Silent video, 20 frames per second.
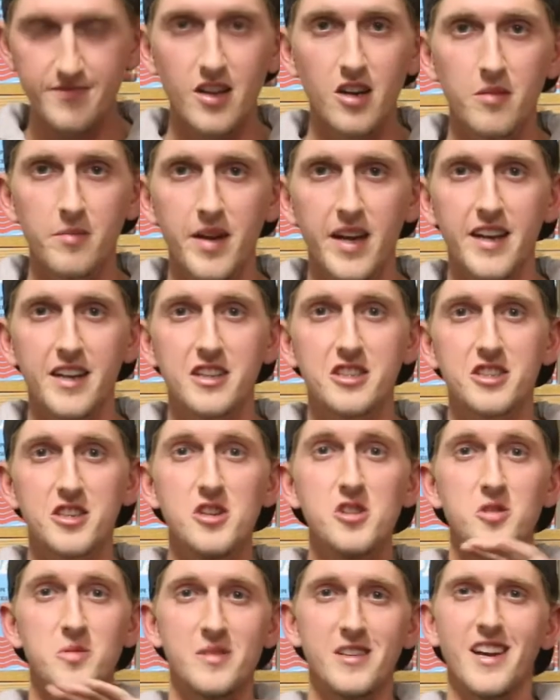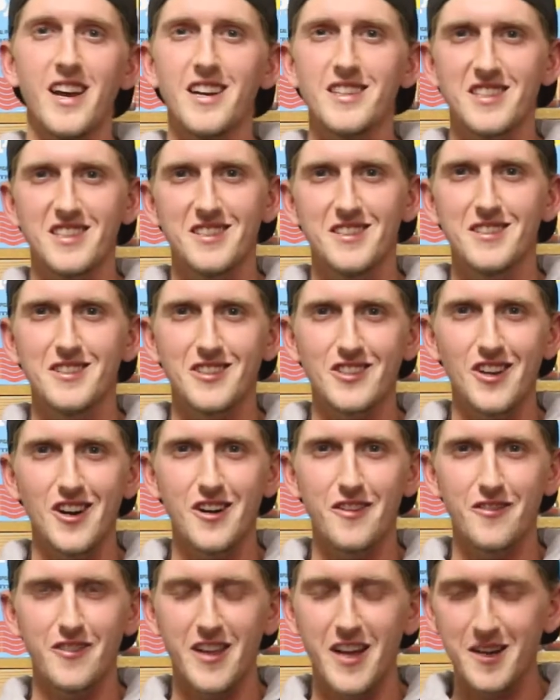Oh man, excuse me guys.
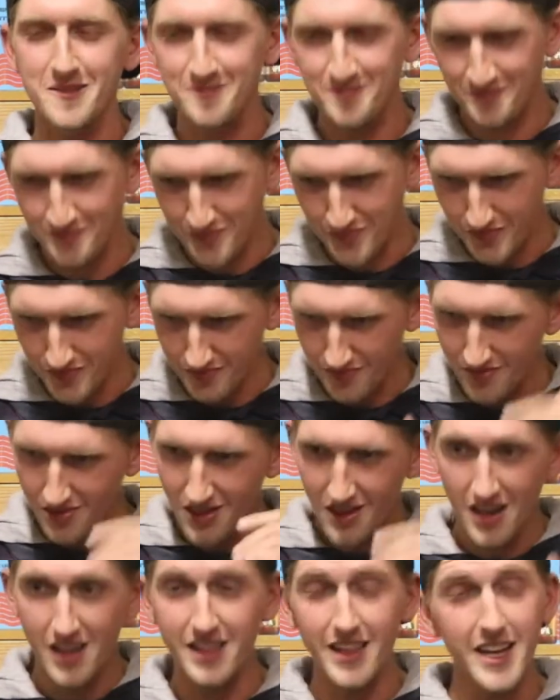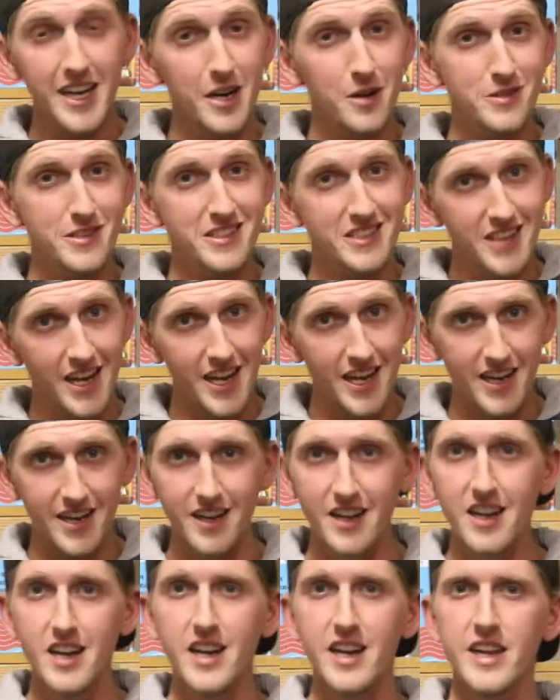Sorry for that. Like I was
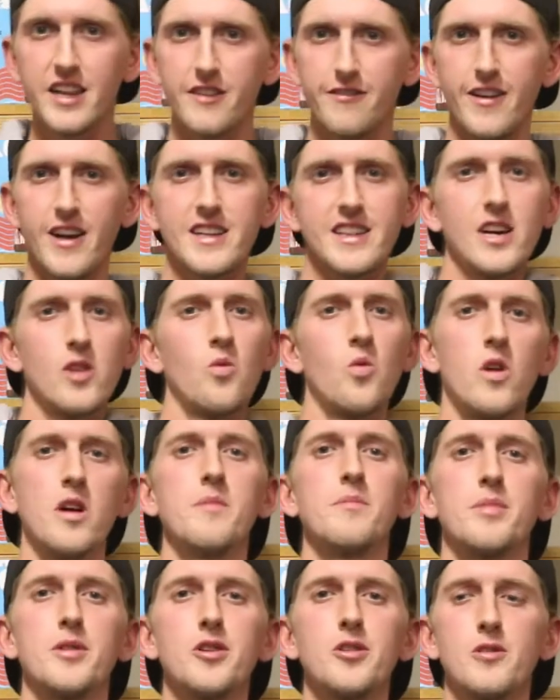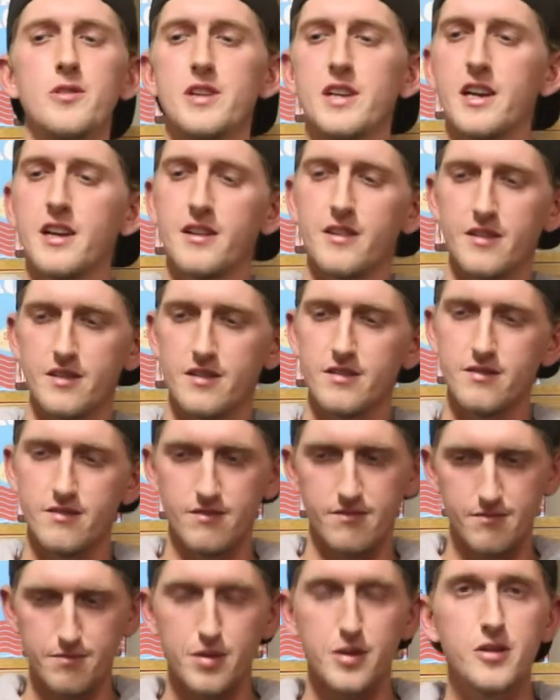saying, the fact that one brewery can
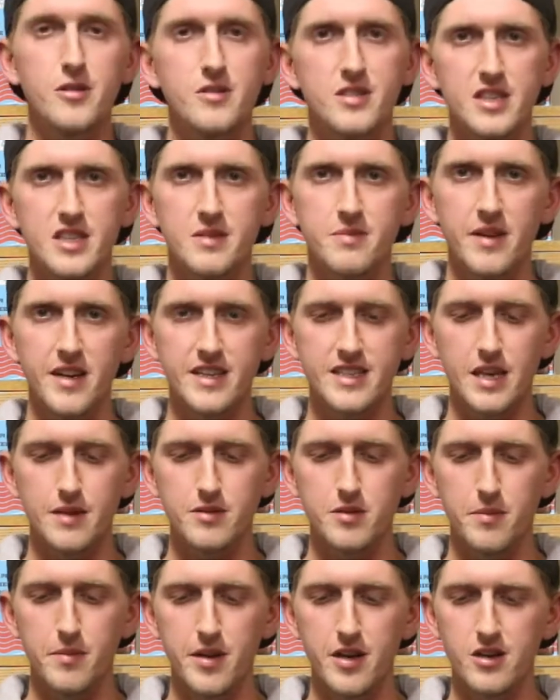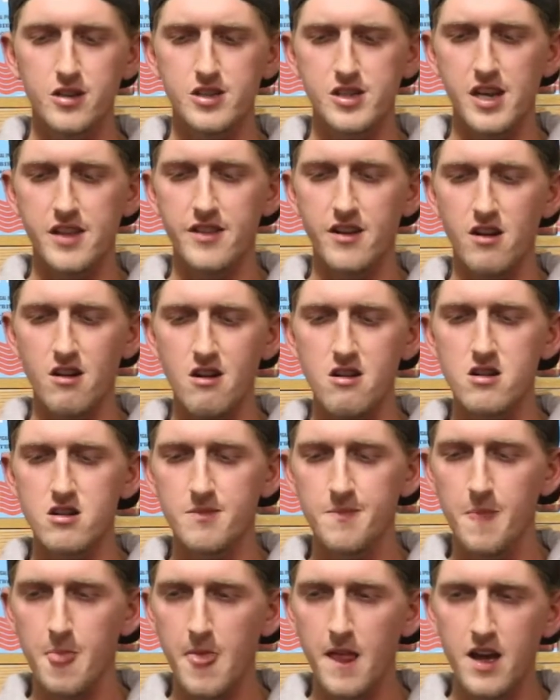produce this many types of beers and they're
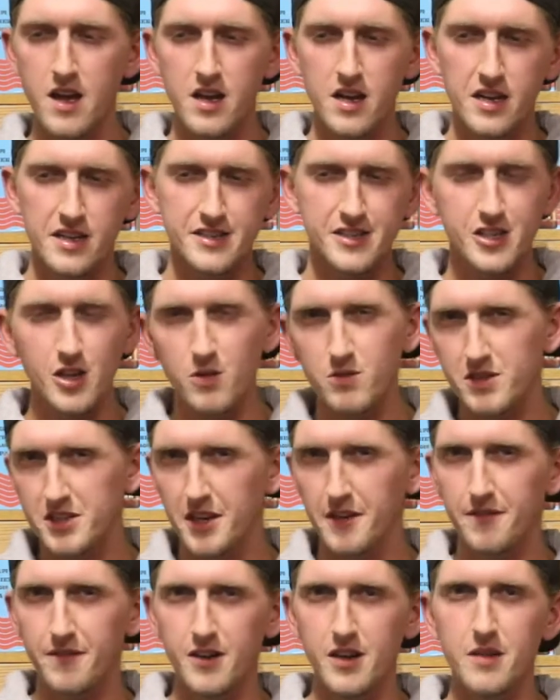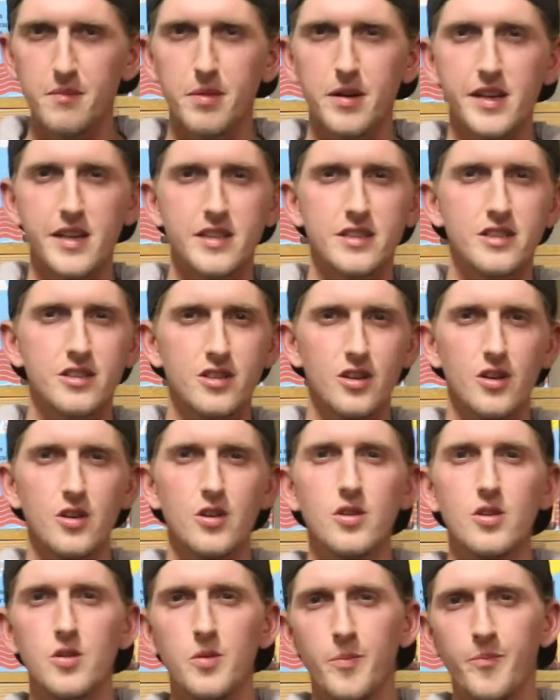all so different but yet
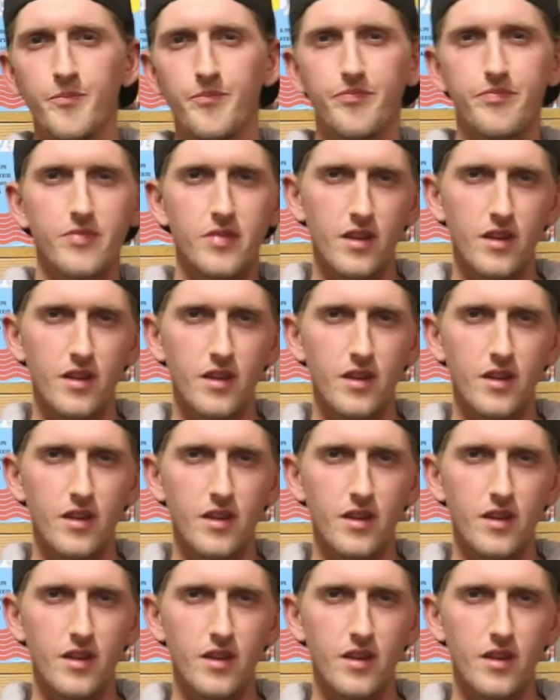so